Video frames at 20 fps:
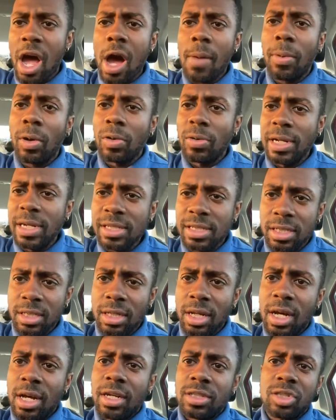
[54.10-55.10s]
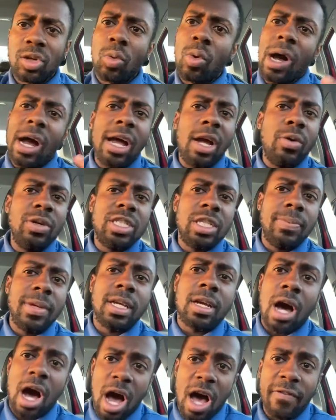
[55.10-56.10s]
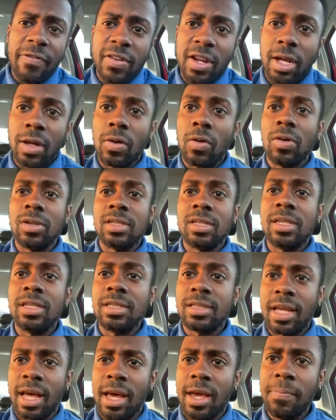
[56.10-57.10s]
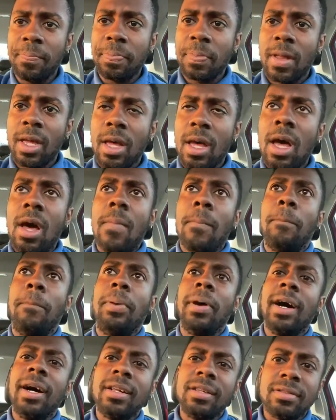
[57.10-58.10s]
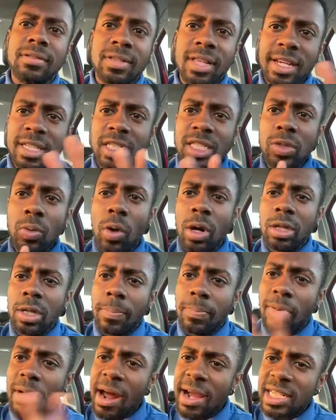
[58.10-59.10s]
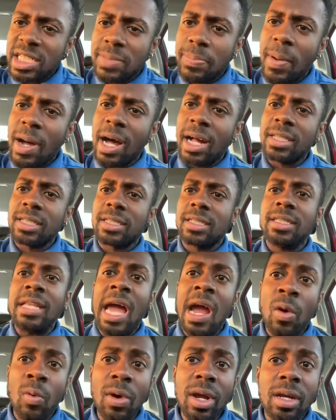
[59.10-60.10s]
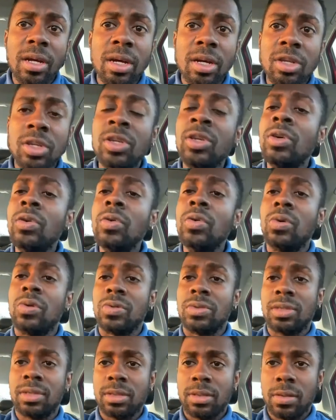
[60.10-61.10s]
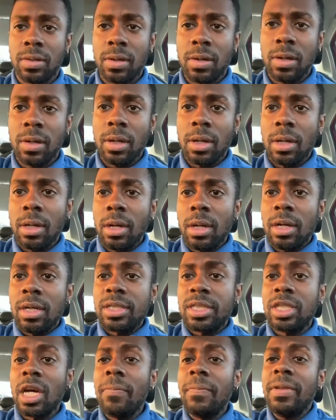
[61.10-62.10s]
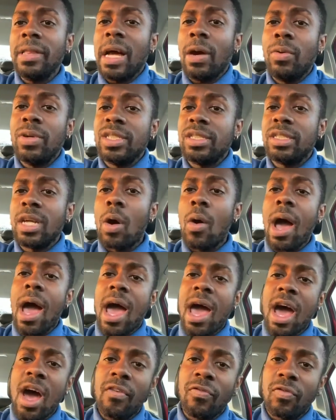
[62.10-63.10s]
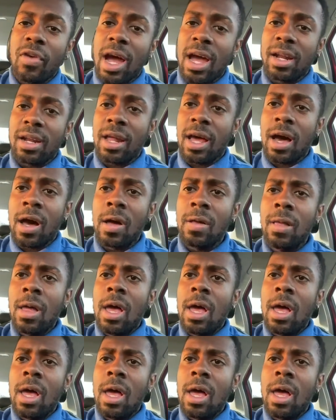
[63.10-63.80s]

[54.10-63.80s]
reason to why we should be confident going into this game, but this is one of the bright spots that we could use. Something that we just don't have right now,